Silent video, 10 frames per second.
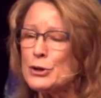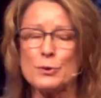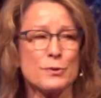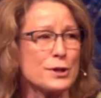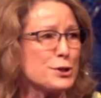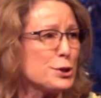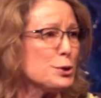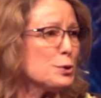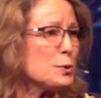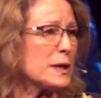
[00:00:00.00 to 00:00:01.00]
You know, the
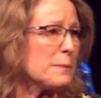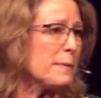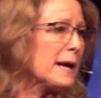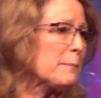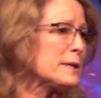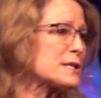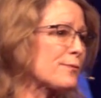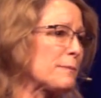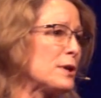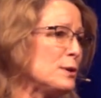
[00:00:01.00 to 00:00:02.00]
two
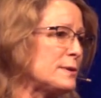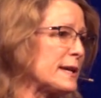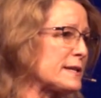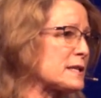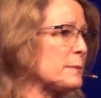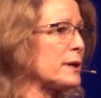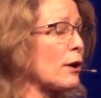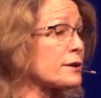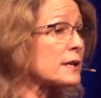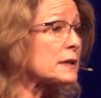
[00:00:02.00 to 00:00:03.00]
commandments from the New
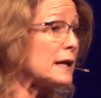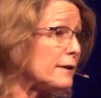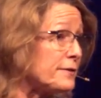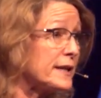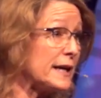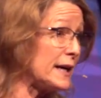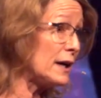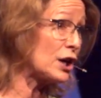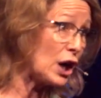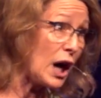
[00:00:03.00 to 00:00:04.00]
Testament are to love
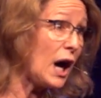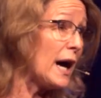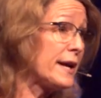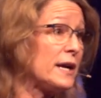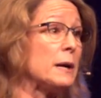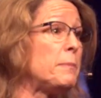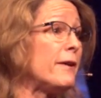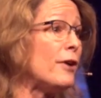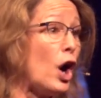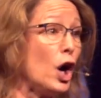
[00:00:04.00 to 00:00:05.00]
God
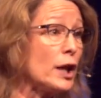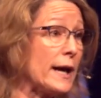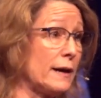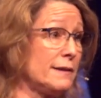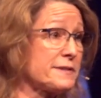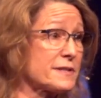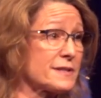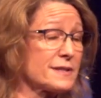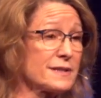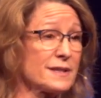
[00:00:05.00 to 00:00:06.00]
above all
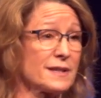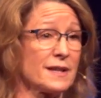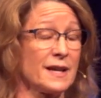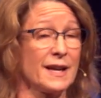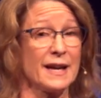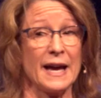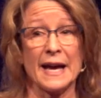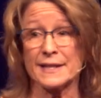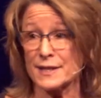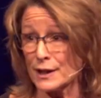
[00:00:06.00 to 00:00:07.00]
else
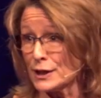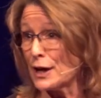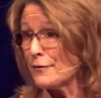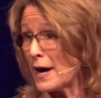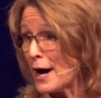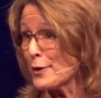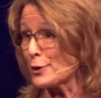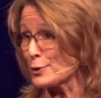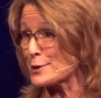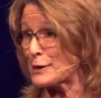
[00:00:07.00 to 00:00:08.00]
and to love
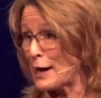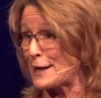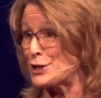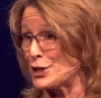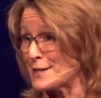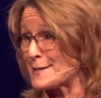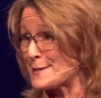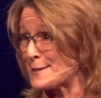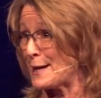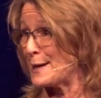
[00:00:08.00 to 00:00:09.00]
others like
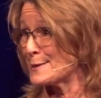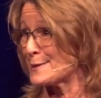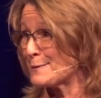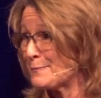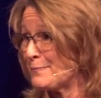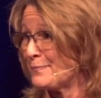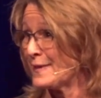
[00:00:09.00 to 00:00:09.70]
Jesus does.